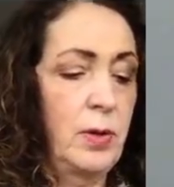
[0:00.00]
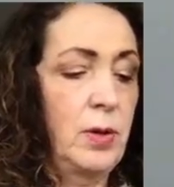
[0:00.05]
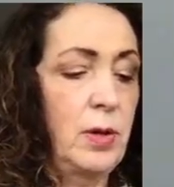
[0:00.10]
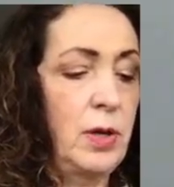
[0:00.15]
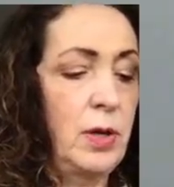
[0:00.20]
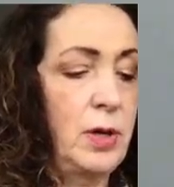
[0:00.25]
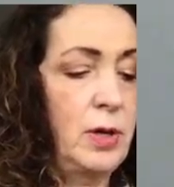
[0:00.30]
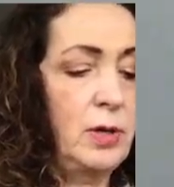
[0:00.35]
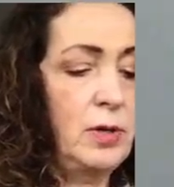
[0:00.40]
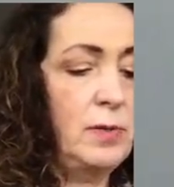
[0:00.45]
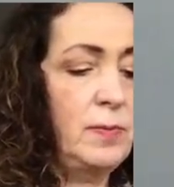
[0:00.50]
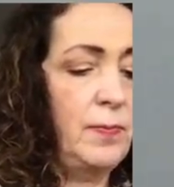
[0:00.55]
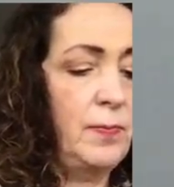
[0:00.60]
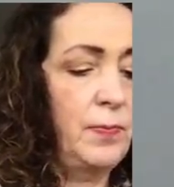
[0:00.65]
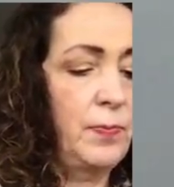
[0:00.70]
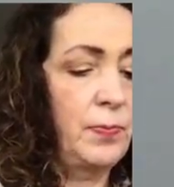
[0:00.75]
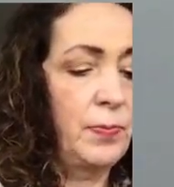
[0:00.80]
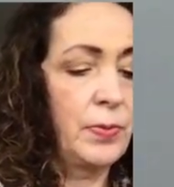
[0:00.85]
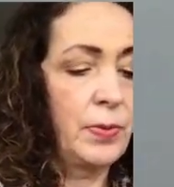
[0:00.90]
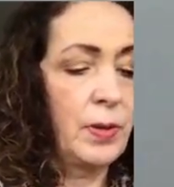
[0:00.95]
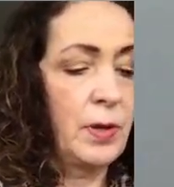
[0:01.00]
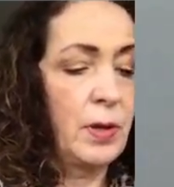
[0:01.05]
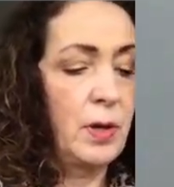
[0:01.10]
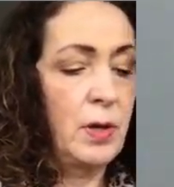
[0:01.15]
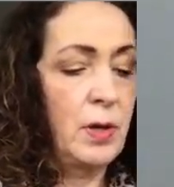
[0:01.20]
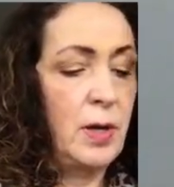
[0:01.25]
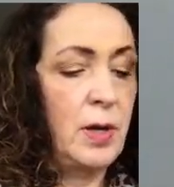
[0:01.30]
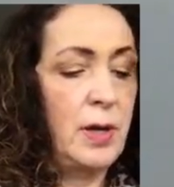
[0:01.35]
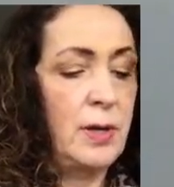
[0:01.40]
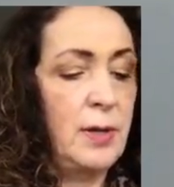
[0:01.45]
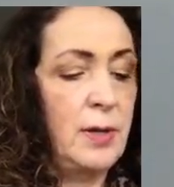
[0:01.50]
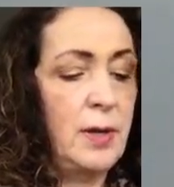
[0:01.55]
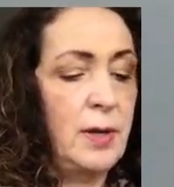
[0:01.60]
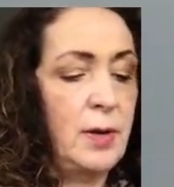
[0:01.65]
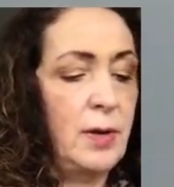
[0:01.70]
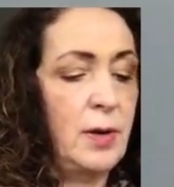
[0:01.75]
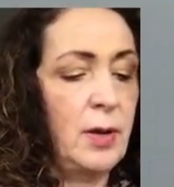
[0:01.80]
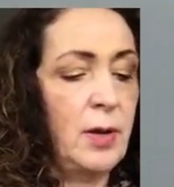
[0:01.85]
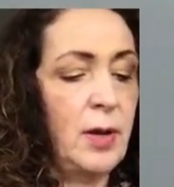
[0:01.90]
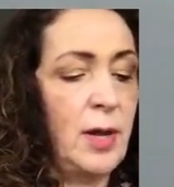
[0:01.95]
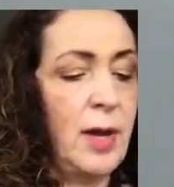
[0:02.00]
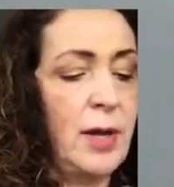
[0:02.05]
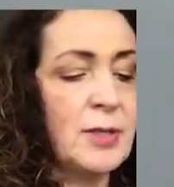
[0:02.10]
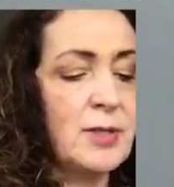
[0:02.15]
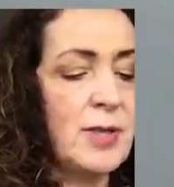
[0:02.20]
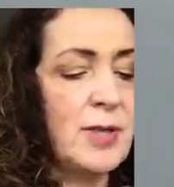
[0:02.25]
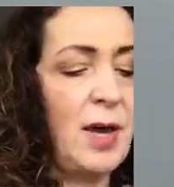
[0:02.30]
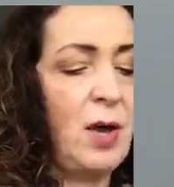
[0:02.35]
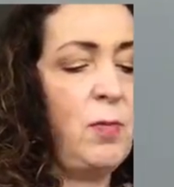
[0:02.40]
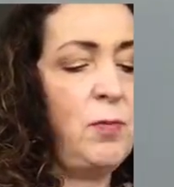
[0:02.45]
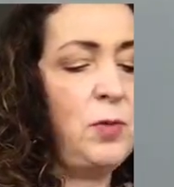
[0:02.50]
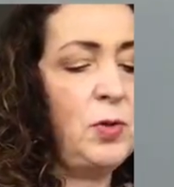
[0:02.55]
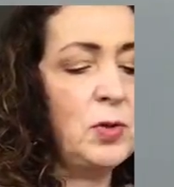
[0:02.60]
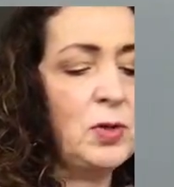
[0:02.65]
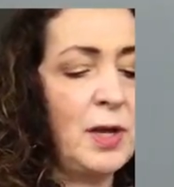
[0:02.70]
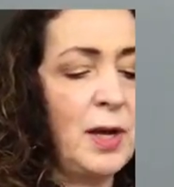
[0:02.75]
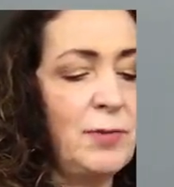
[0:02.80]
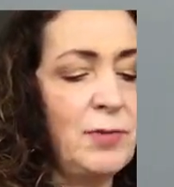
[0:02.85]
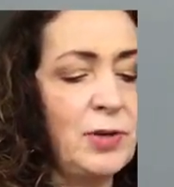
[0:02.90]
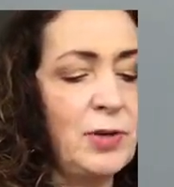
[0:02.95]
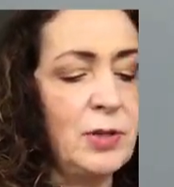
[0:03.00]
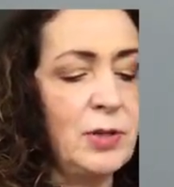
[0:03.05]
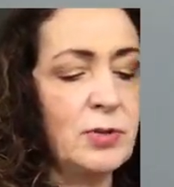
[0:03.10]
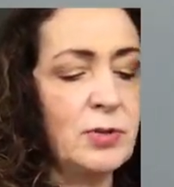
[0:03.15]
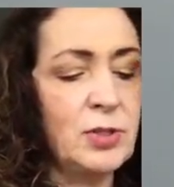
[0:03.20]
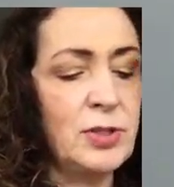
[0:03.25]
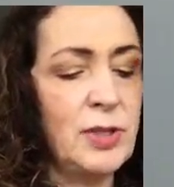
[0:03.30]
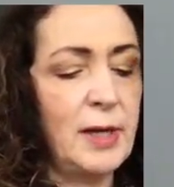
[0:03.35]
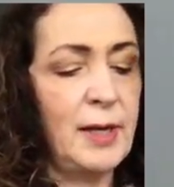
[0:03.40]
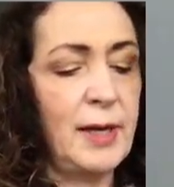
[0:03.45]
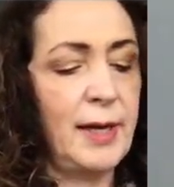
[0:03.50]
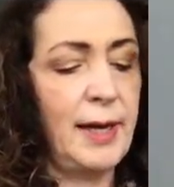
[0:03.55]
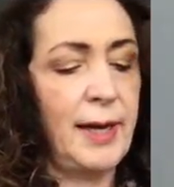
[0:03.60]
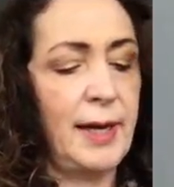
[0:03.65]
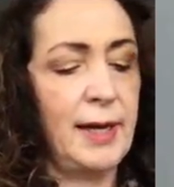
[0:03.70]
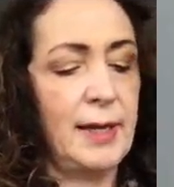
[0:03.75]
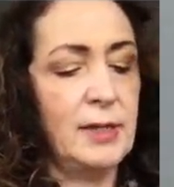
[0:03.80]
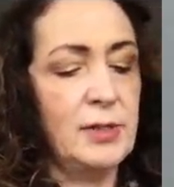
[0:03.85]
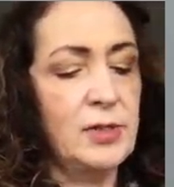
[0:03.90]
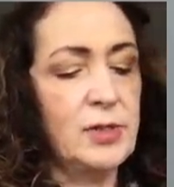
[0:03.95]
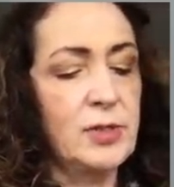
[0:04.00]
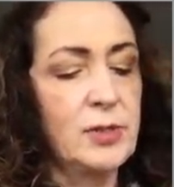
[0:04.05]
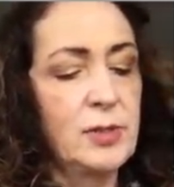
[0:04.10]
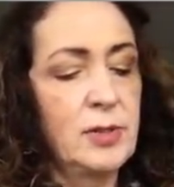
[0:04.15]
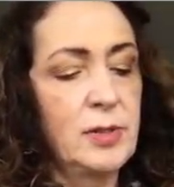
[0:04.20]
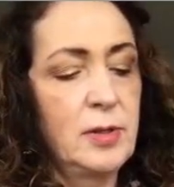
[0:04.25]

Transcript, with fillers: here. And then it's helpful to have another set of hands,